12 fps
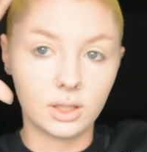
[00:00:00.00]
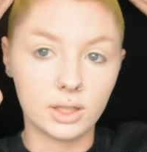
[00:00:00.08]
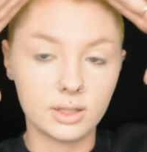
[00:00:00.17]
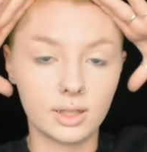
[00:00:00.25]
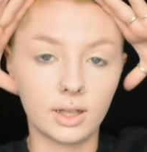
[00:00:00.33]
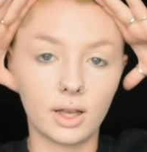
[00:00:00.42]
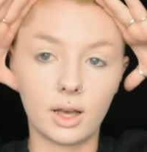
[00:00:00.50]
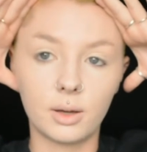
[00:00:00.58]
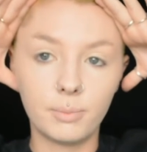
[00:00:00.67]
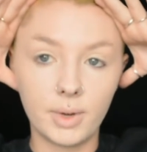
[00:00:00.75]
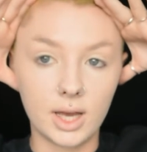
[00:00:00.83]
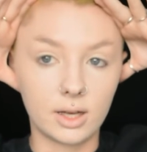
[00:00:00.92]
concealer,
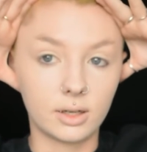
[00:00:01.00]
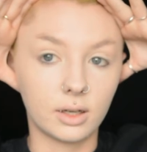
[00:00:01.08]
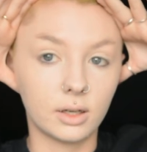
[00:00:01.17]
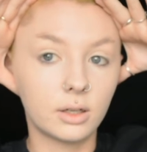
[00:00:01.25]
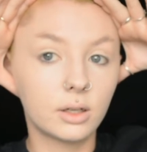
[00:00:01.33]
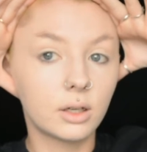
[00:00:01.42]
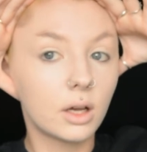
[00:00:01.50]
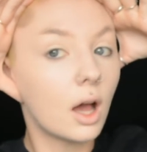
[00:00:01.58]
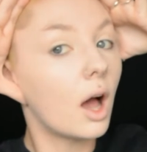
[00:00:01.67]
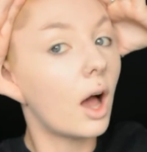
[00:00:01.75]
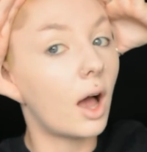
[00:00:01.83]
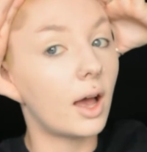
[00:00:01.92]
powder,
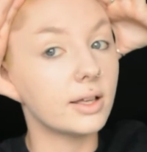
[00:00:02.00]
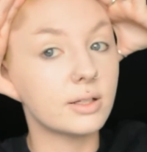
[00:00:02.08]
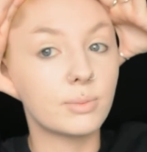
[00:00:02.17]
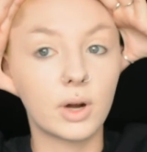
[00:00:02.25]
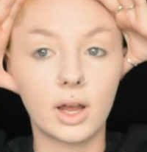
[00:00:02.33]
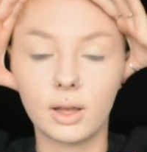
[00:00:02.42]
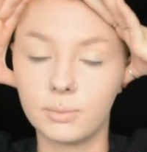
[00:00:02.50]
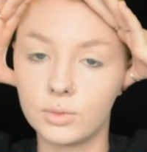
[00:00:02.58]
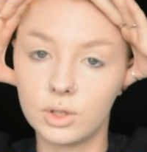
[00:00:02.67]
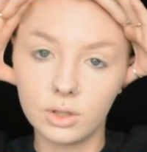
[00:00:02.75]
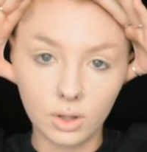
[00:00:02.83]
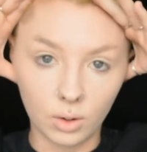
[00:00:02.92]
eyes are
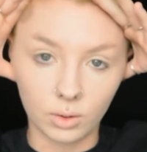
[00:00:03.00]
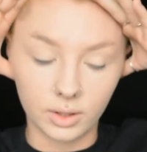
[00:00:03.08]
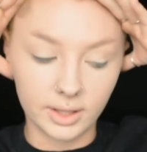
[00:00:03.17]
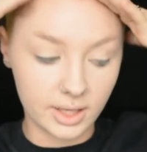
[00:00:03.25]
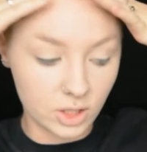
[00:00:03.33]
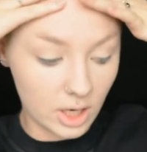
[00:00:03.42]
primed, all of that